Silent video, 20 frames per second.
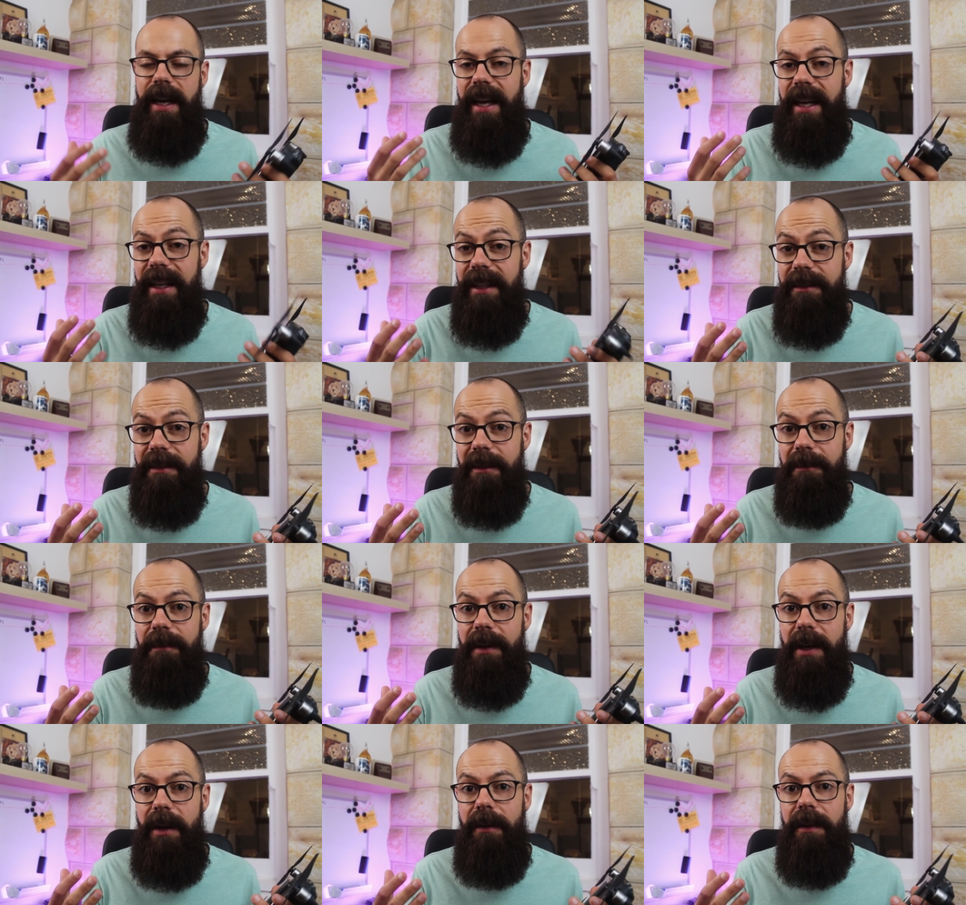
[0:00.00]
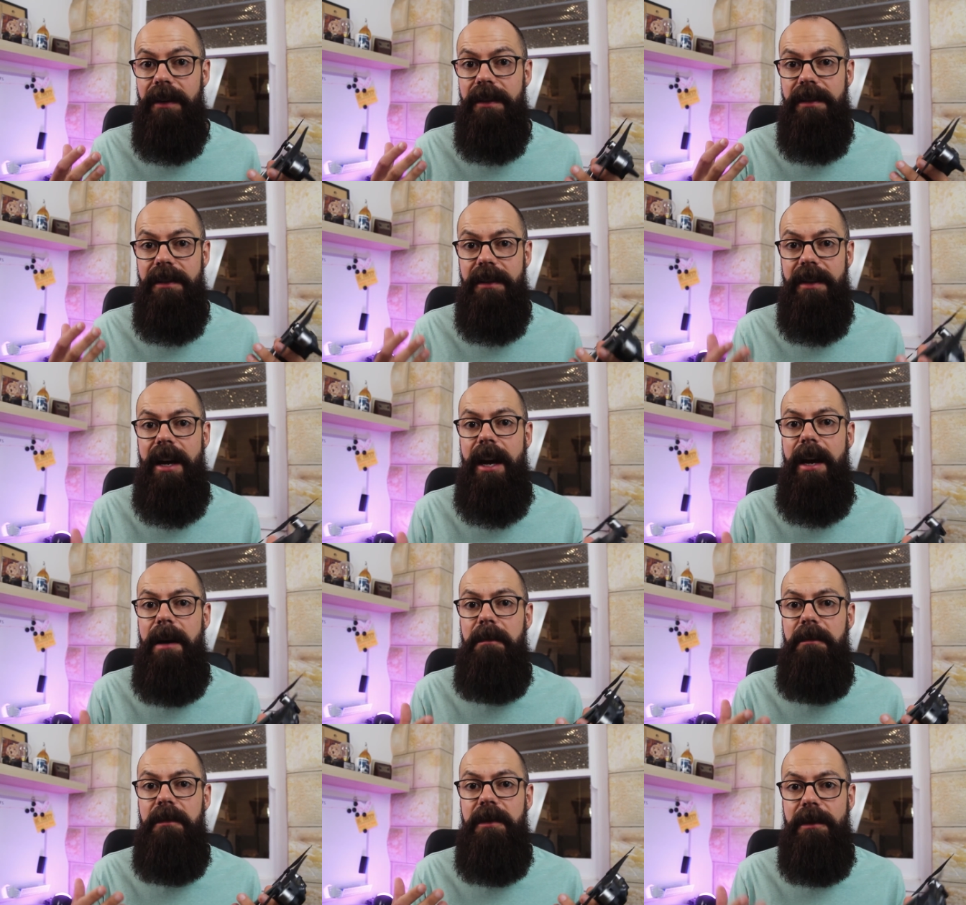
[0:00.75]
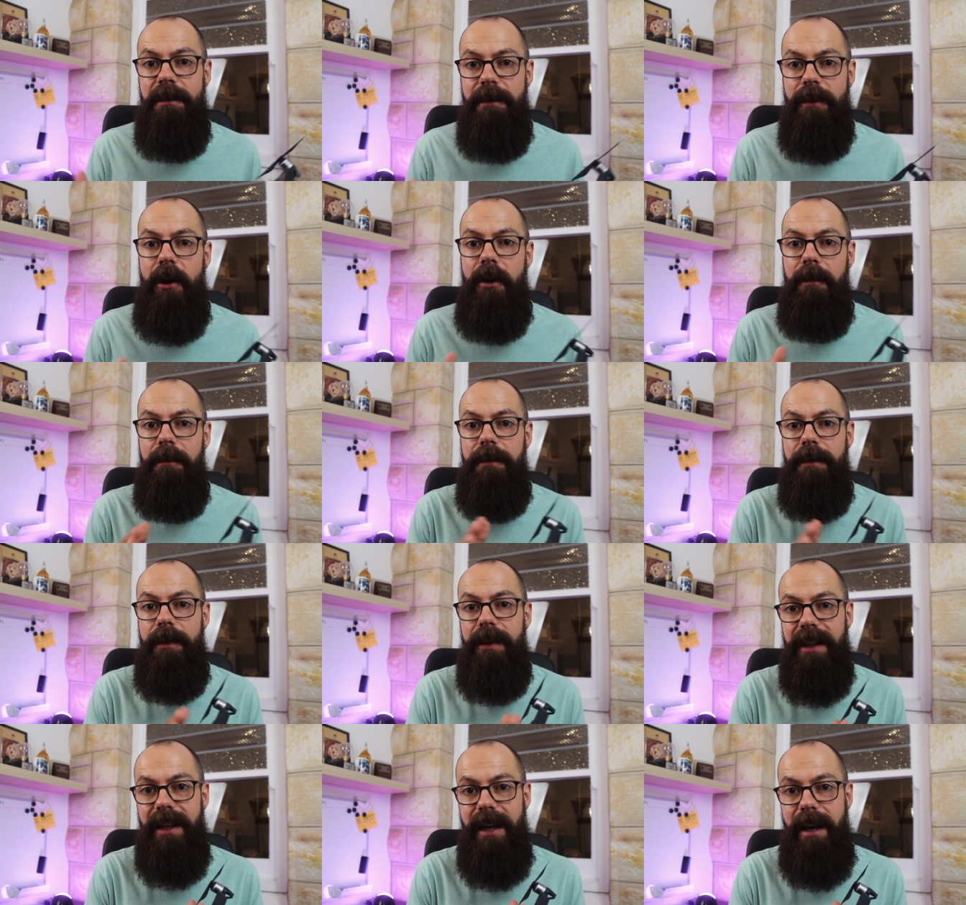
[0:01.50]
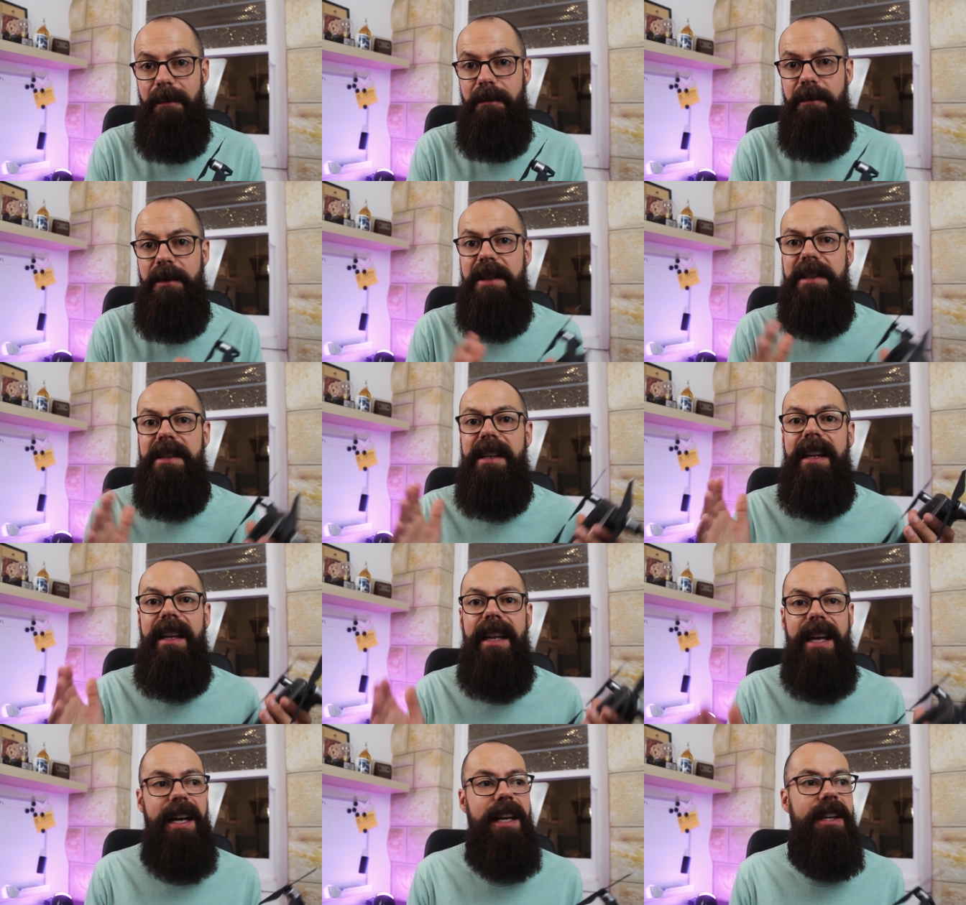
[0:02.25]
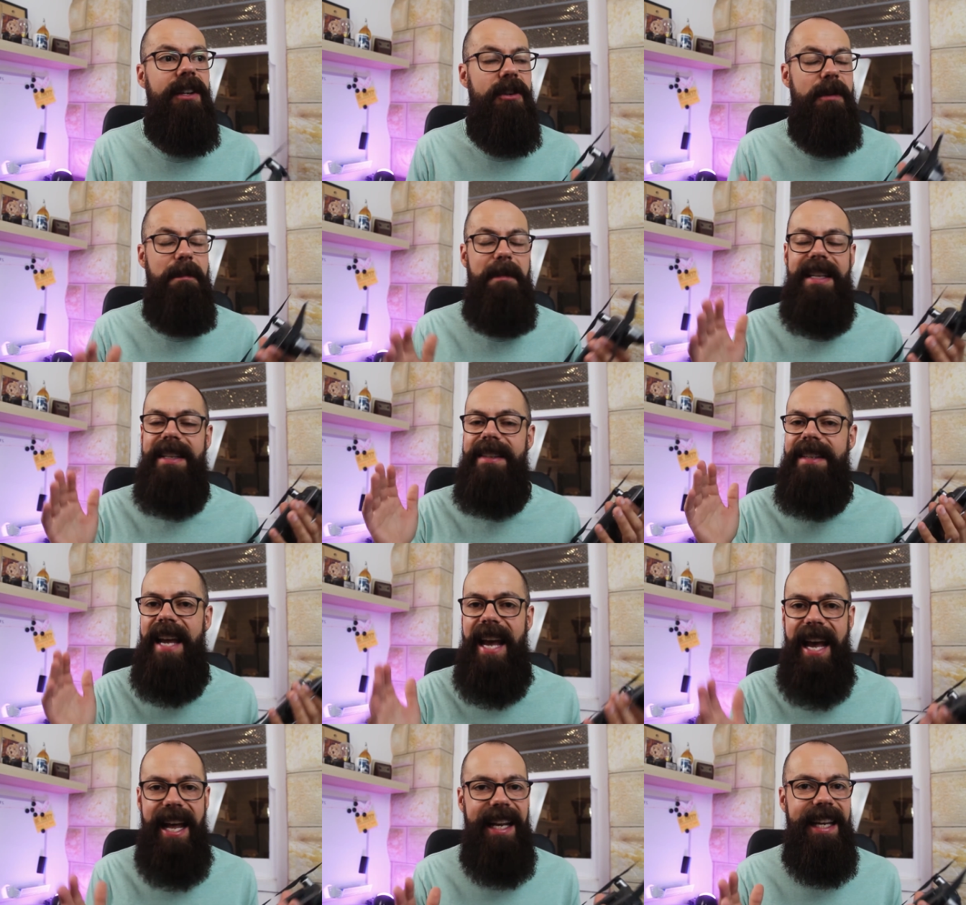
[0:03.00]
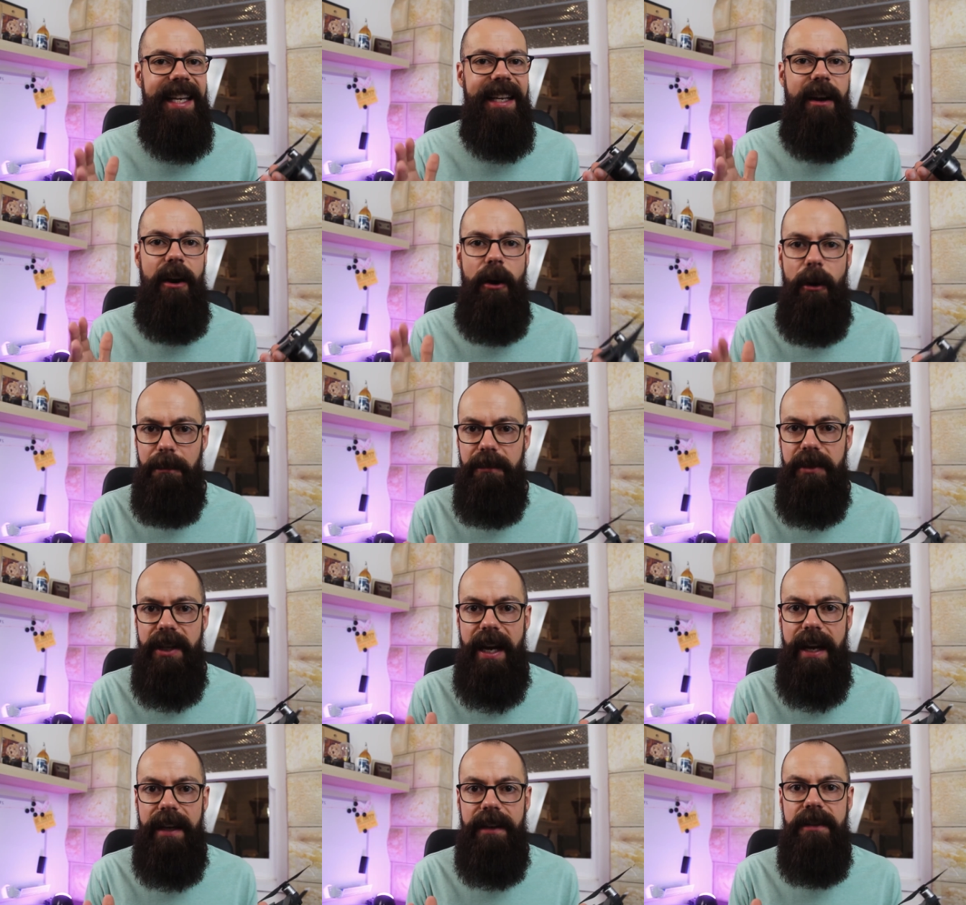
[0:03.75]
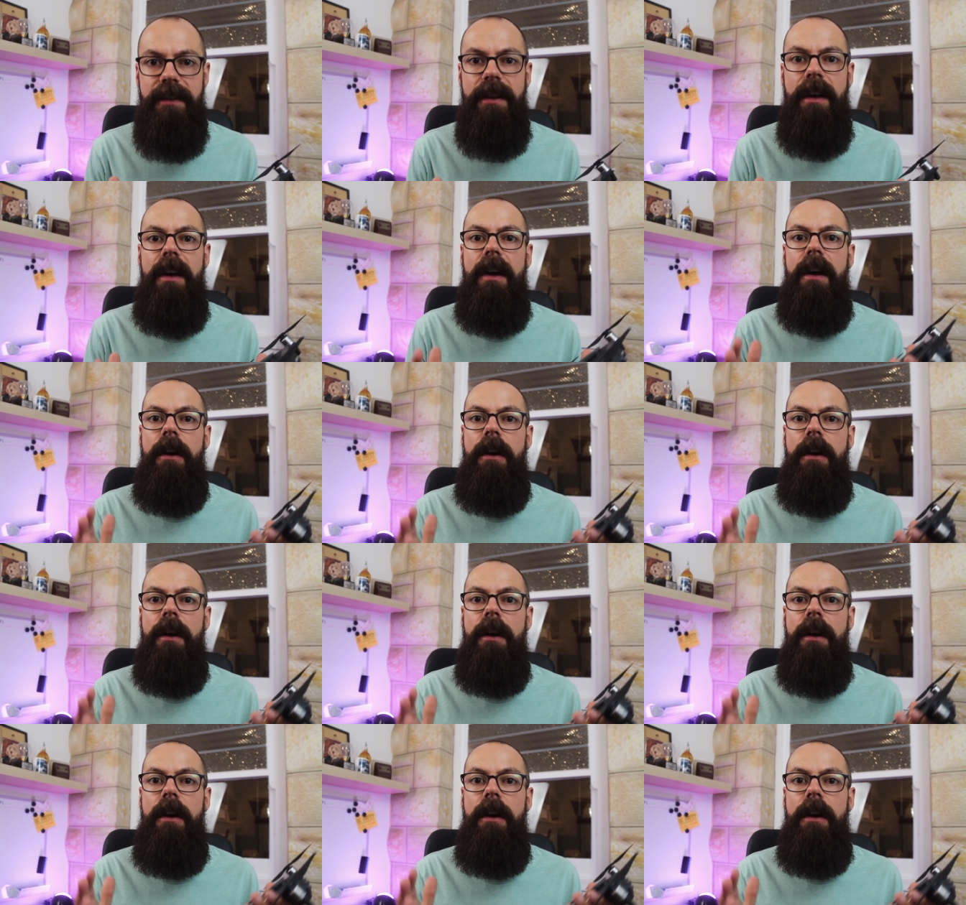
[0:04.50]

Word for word: Interference comes from, for a compass, large metallic objects